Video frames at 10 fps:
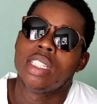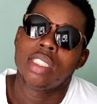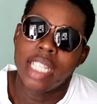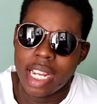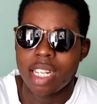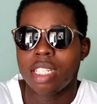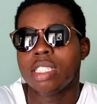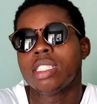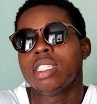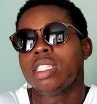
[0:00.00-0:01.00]
Then
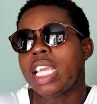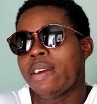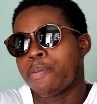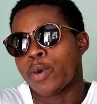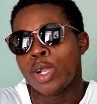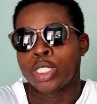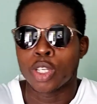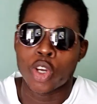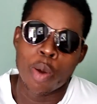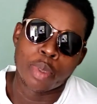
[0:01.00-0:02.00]
your
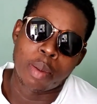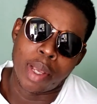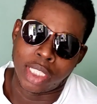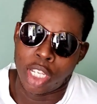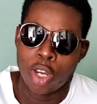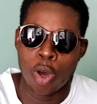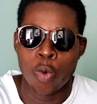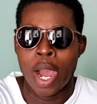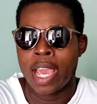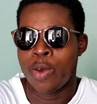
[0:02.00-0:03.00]
person come to me and say, yo,
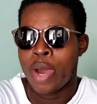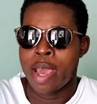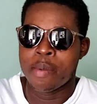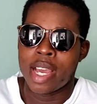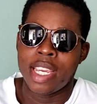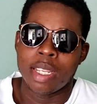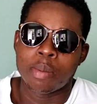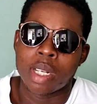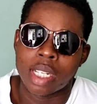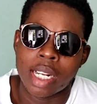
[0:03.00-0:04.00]
why me I hit
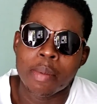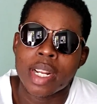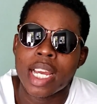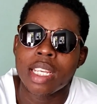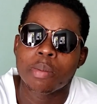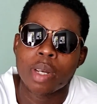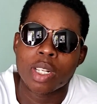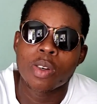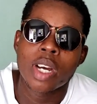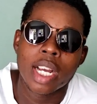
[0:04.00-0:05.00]
punk? Let me not hit punk
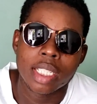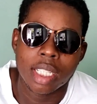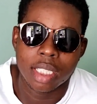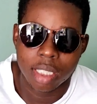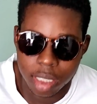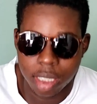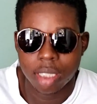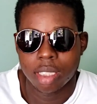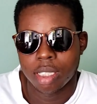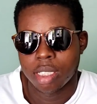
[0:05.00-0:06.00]
no
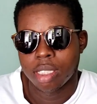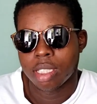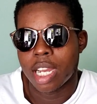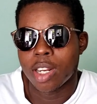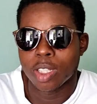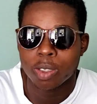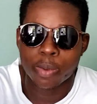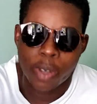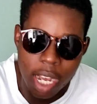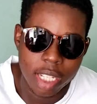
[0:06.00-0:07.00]
artist. I just
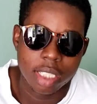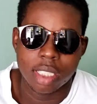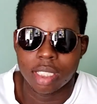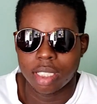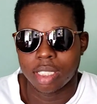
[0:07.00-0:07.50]
fox.